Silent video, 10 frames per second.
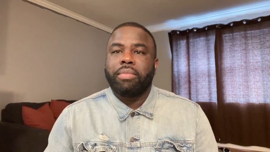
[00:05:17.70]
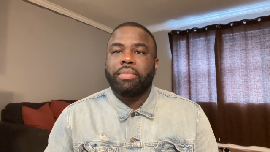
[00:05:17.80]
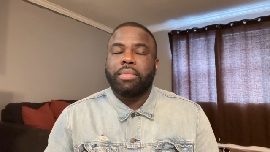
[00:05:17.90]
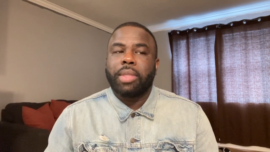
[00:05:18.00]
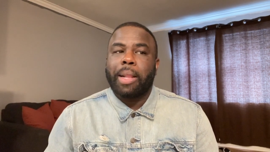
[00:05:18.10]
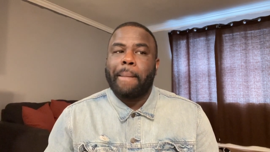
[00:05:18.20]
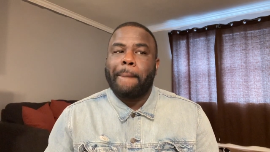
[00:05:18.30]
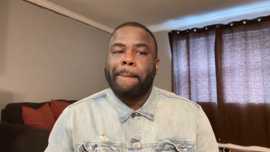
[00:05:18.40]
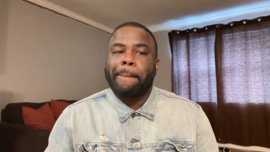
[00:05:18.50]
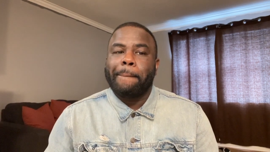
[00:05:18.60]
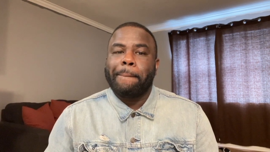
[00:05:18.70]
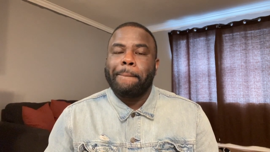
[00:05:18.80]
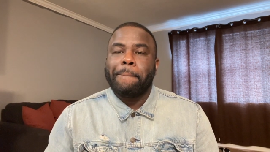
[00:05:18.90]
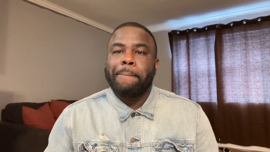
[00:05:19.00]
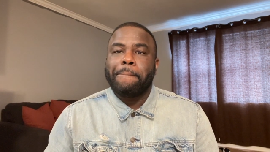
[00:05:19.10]

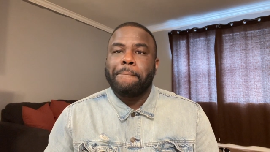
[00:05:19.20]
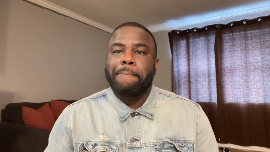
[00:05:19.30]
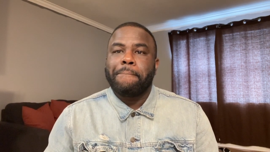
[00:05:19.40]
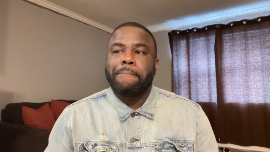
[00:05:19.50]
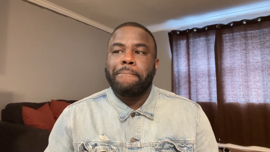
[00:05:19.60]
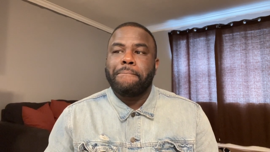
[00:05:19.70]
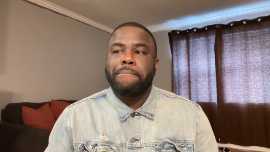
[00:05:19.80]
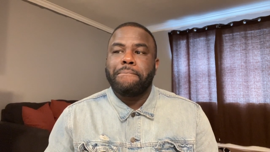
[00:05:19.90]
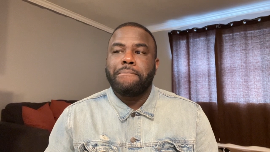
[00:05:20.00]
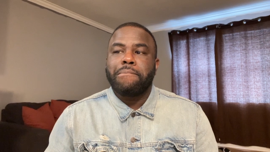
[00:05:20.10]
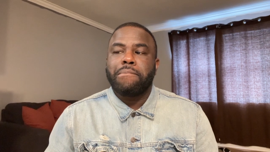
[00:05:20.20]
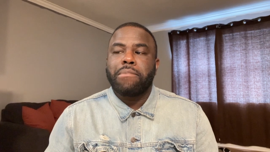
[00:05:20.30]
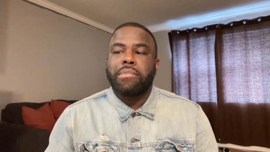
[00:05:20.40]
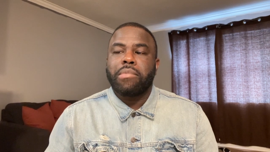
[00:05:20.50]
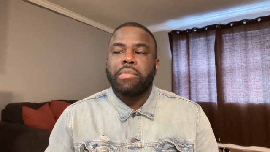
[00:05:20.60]

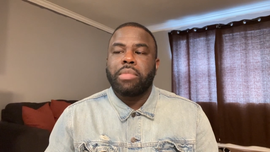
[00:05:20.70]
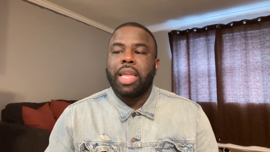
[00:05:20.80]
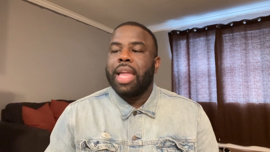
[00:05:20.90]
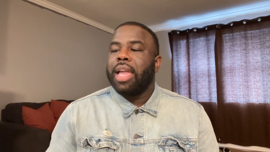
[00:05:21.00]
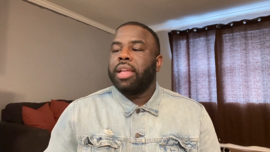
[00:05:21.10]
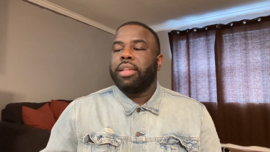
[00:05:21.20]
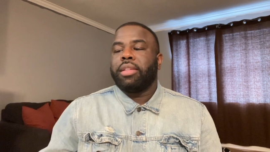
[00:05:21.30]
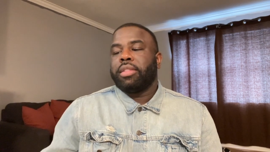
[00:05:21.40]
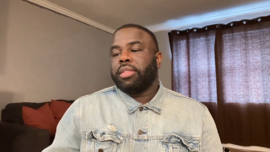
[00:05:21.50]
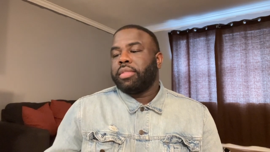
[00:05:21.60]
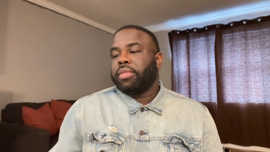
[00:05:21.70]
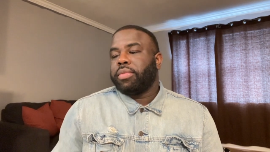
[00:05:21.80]
No one is speaking in this clip.